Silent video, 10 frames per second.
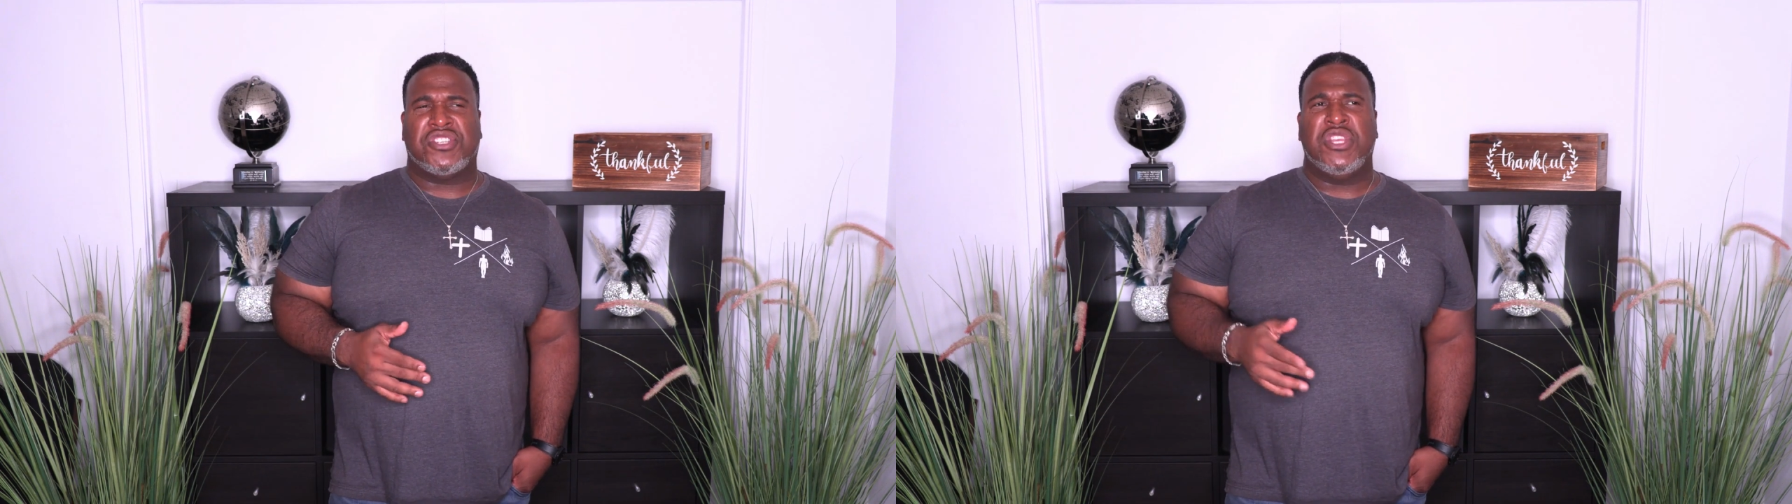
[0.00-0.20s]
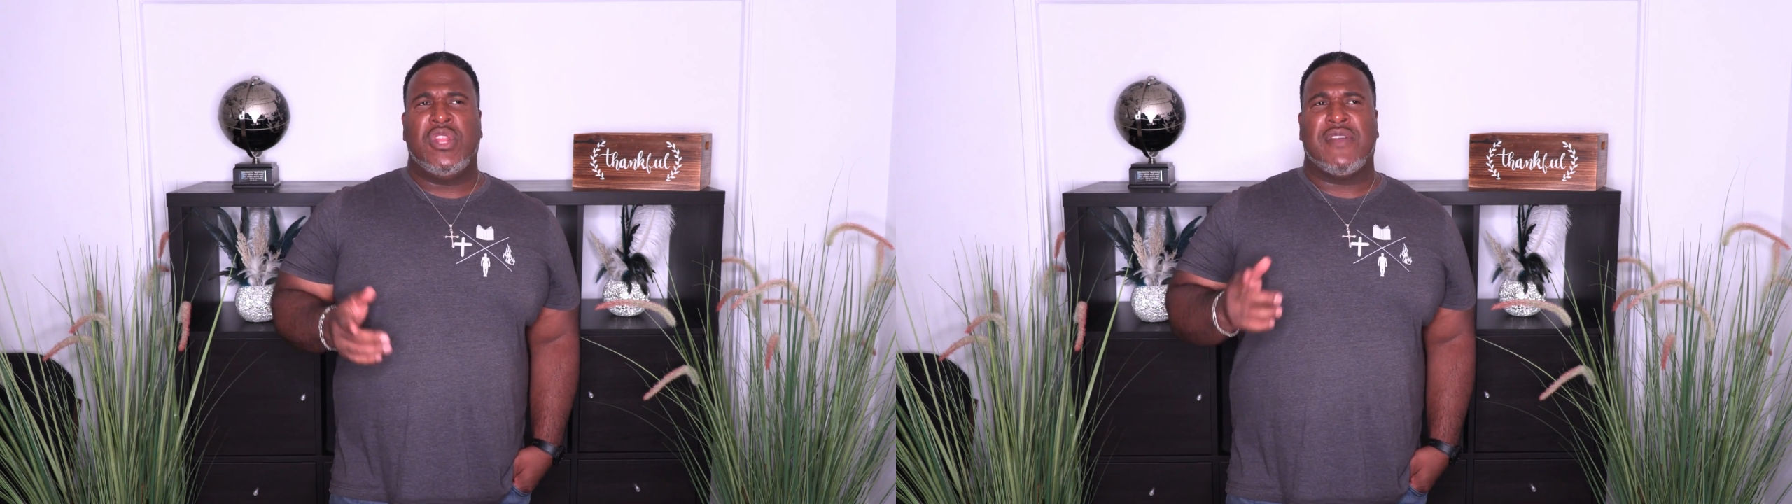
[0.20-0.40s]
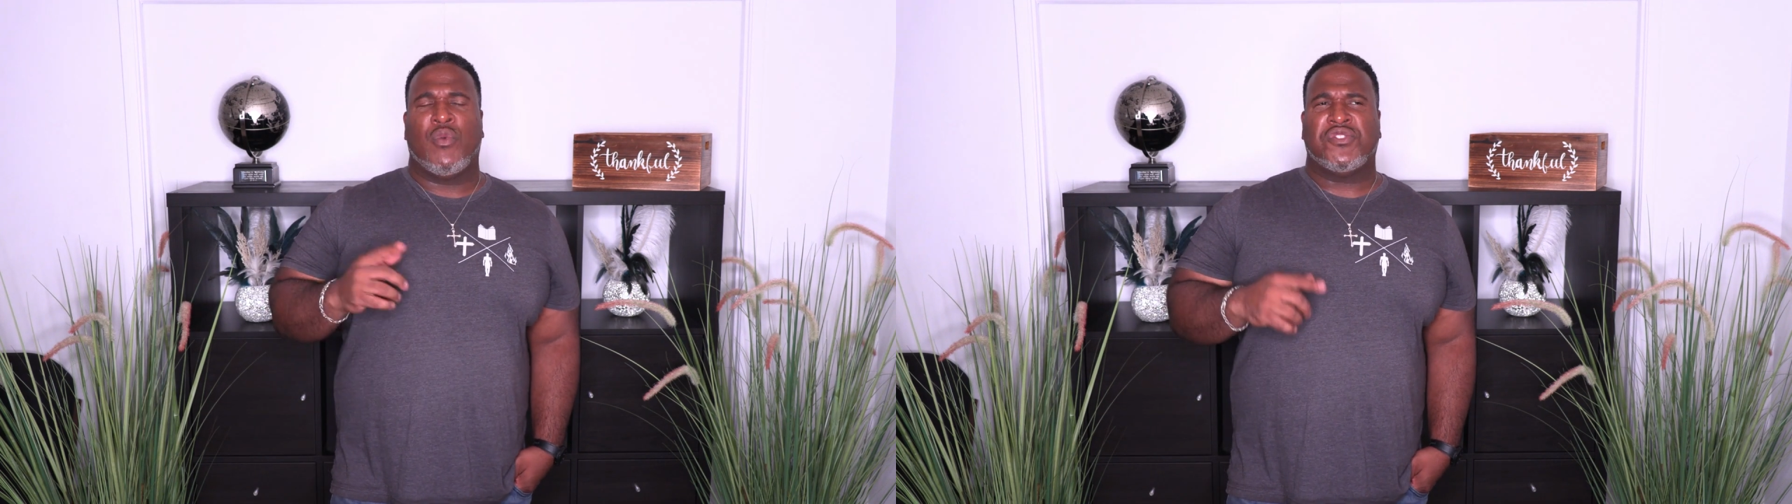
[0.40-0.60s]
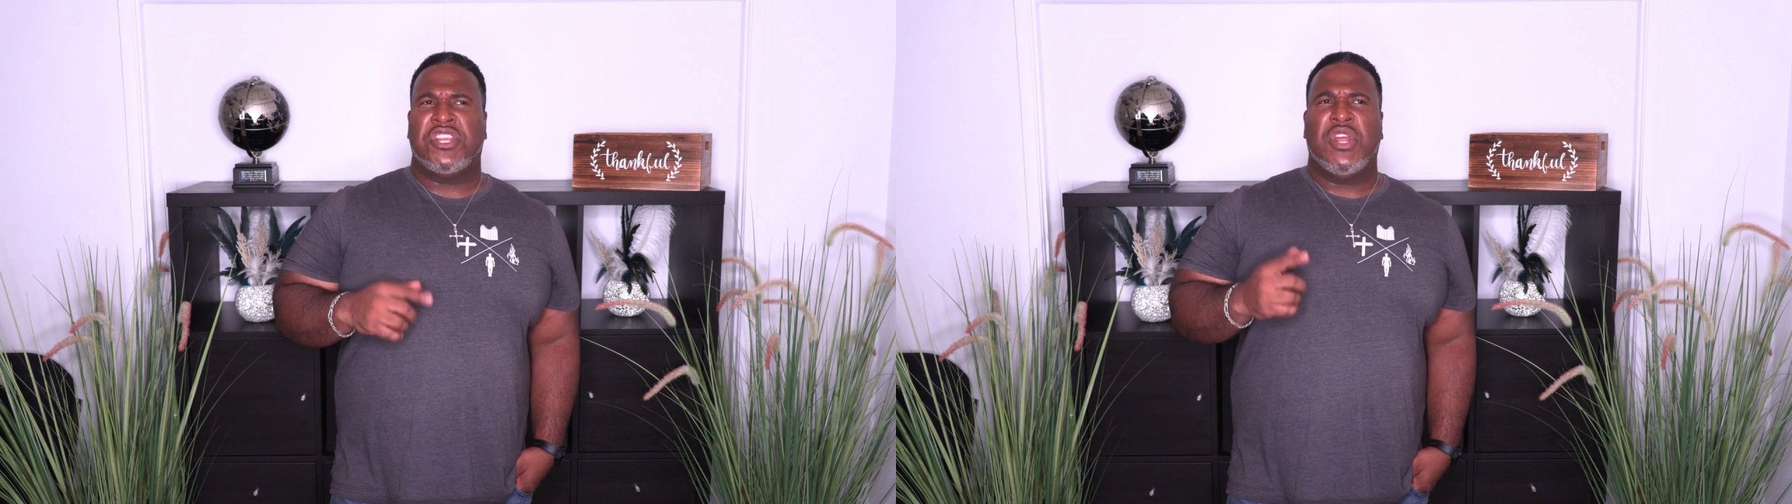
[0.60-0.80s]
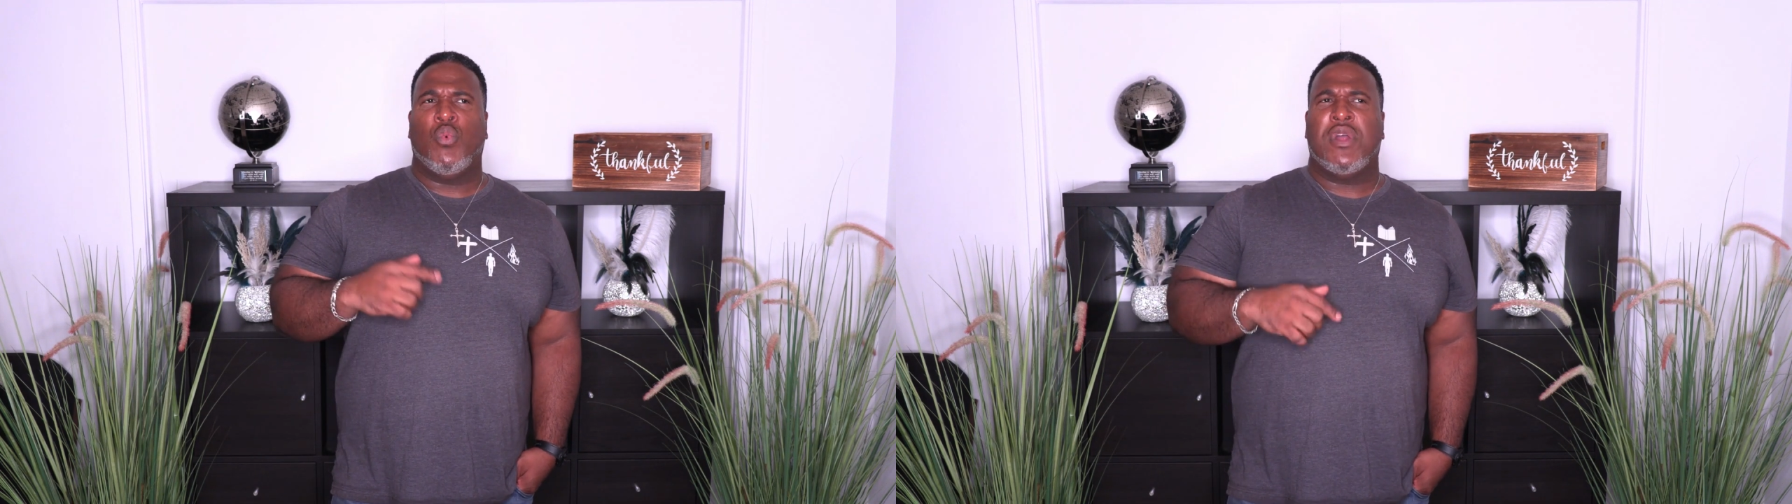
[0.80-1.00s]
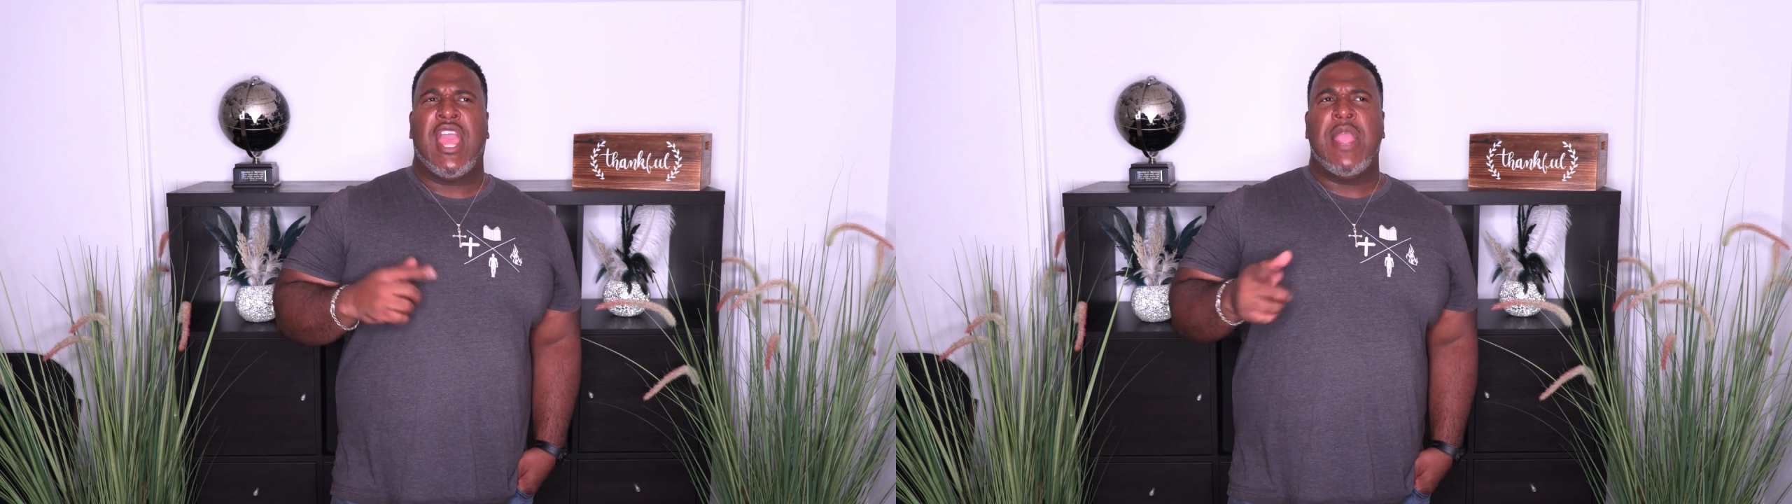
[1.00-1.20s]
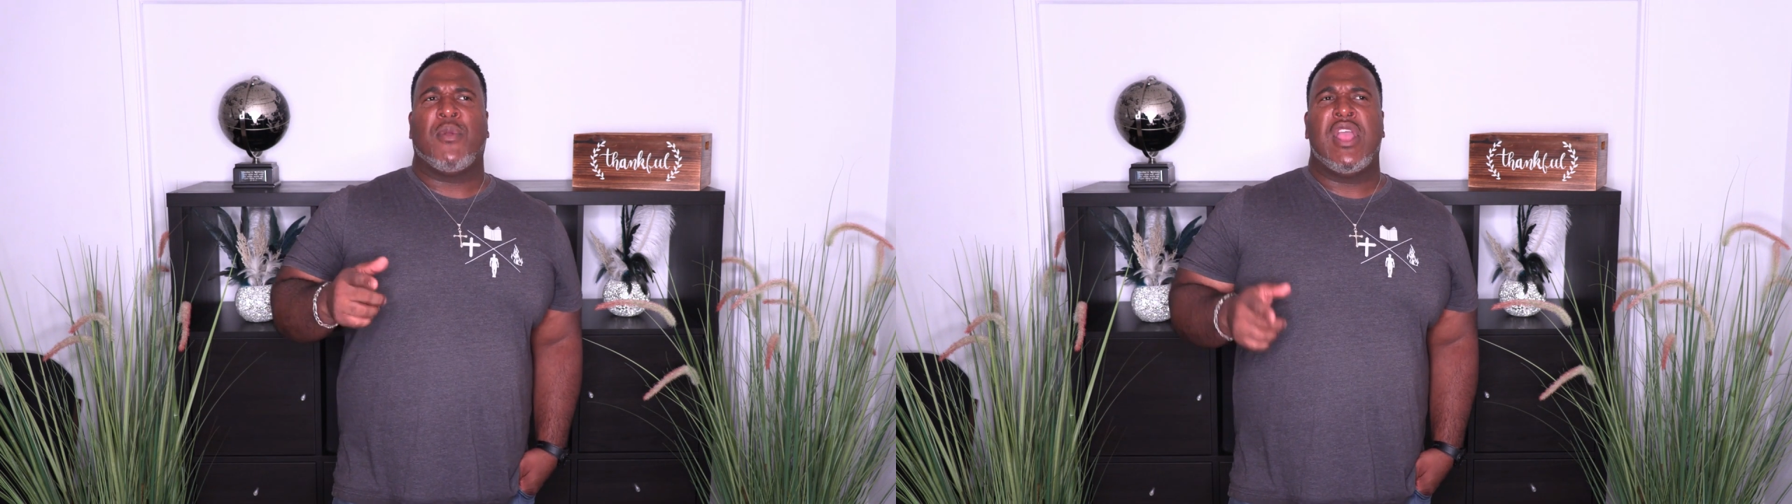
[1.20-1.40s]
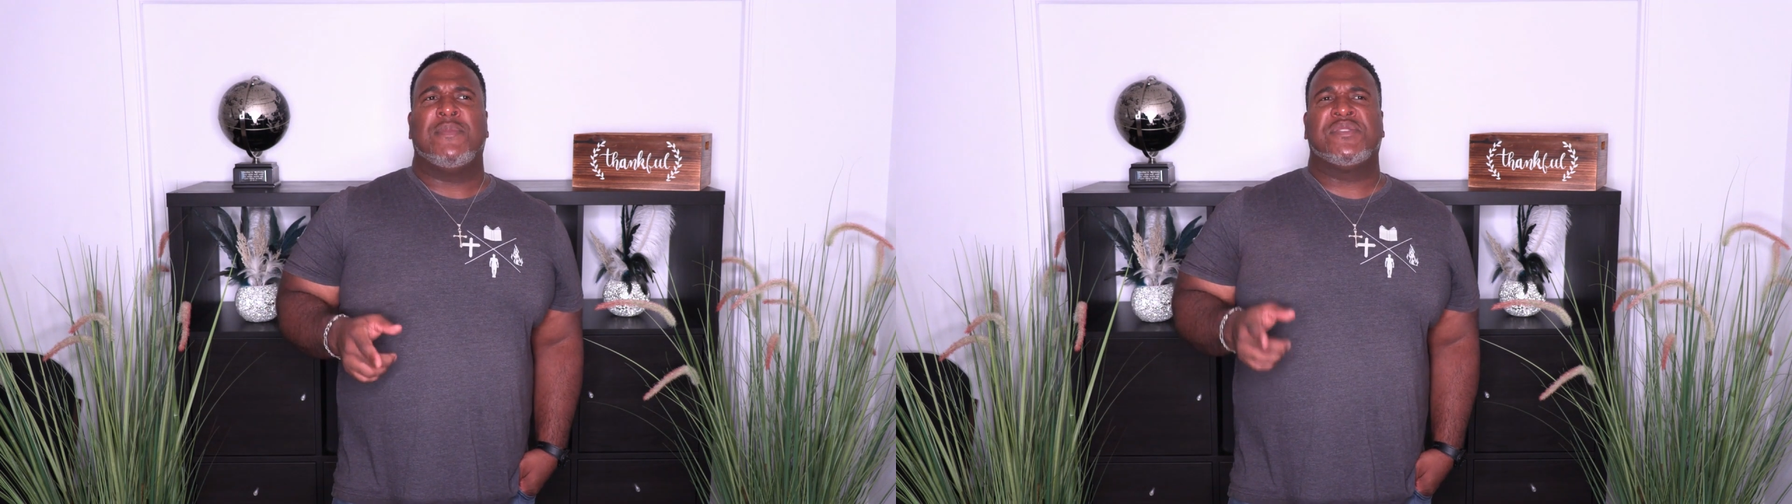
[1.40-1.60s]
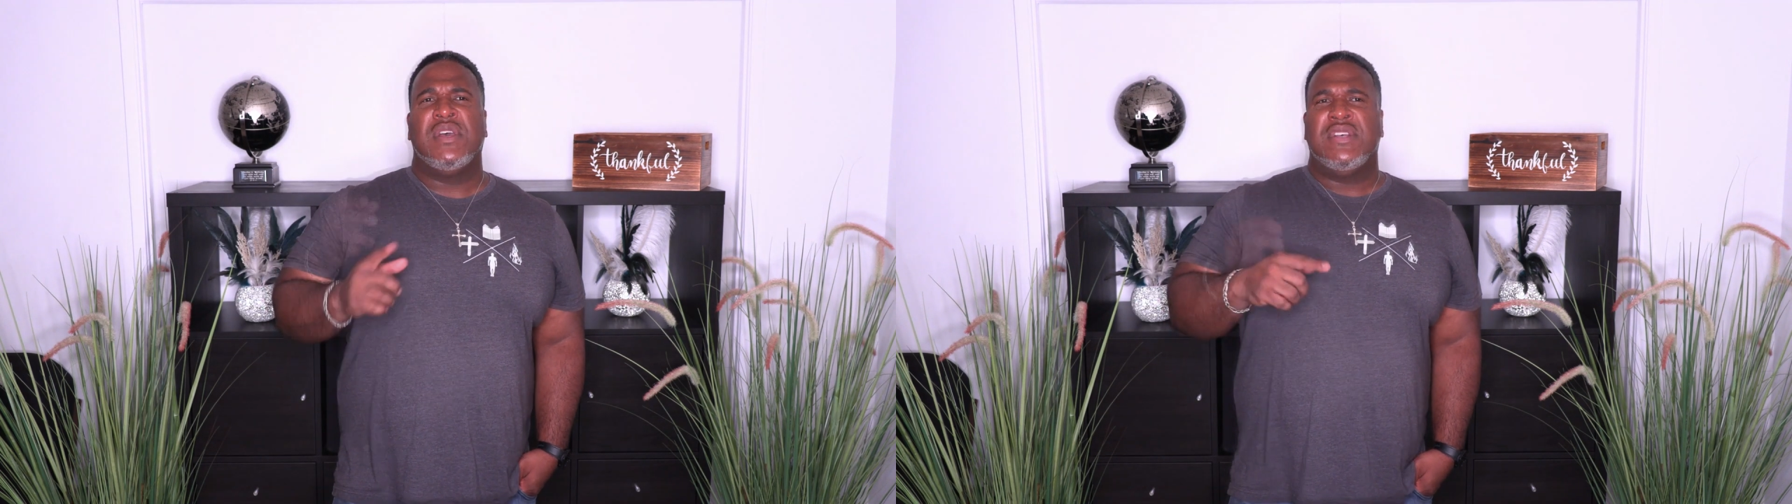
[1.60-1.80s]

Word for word: she never she didn't want Abraham's